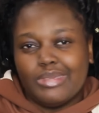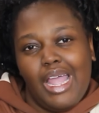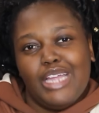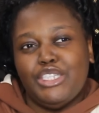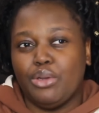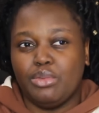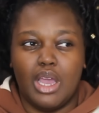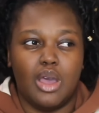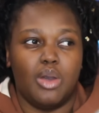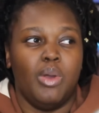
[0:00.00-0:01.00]
I don't
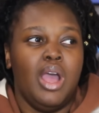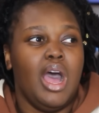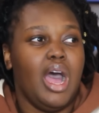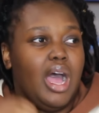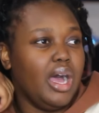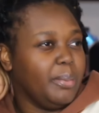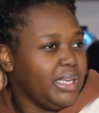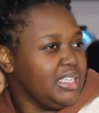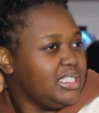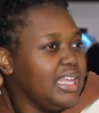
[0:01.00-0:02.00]
know.
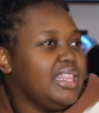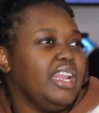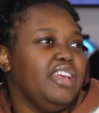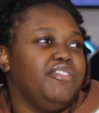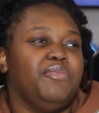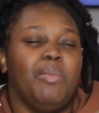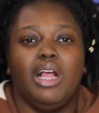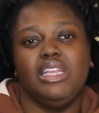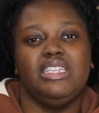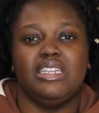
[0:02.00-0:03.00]
He said that if
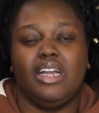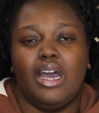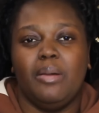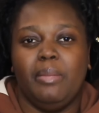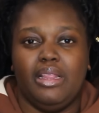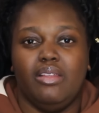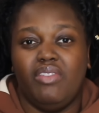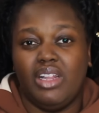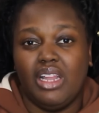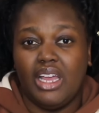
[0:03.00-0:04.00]
Molly didn't come in the
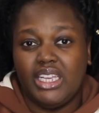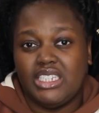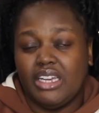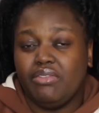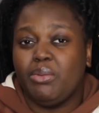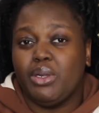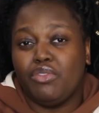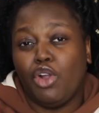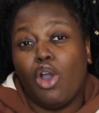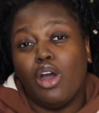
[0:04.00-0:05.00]
villa, he definitely would have
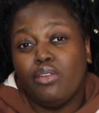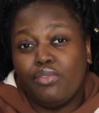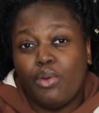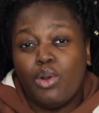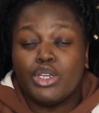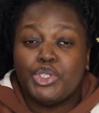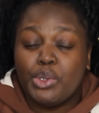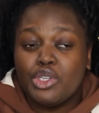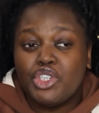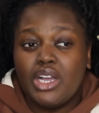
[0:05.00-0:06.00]
gone for
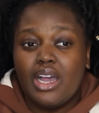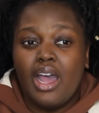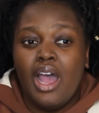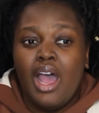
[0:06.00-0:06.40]
Georgia.